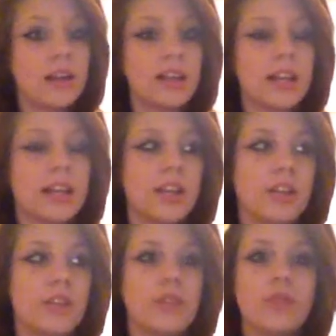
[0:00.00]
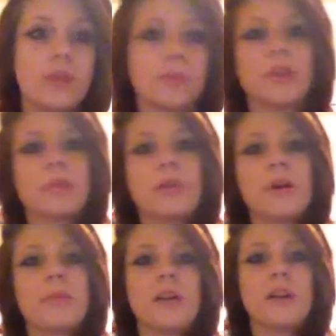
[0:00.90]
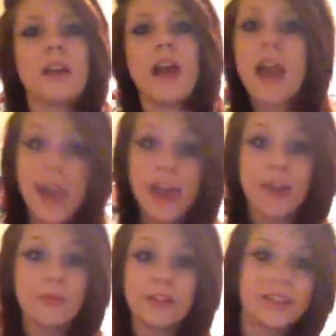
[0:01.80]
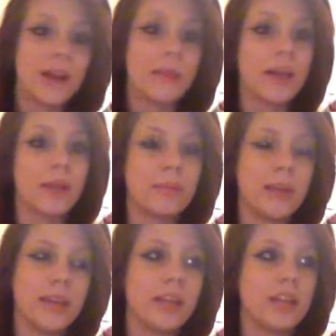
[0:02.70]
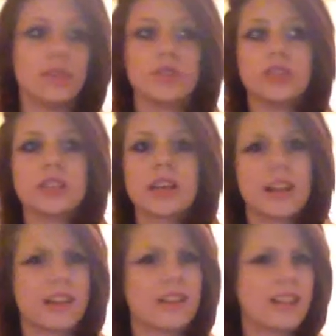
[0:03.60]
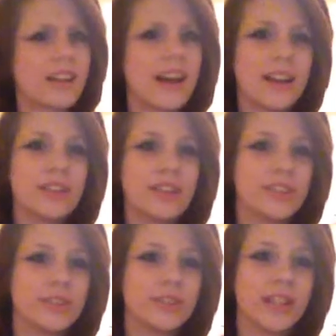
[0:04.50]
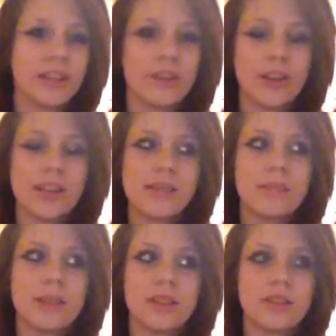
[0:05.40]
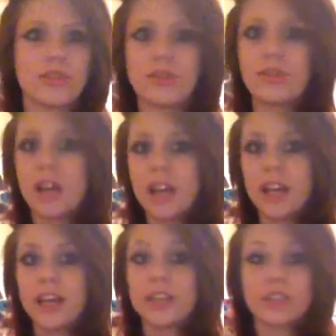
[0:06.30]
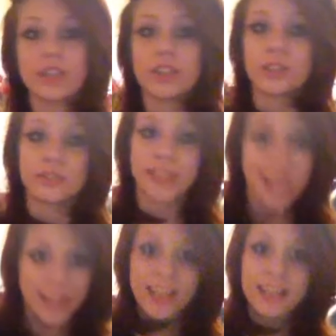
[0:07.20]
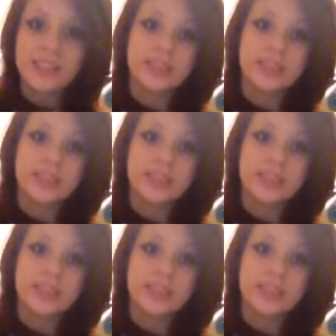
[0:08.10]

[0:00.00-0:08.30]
Like, you go up to your mom, hey, I want to dye my hair pink, she's kind of look at you like you're crazy because, here's her little kid,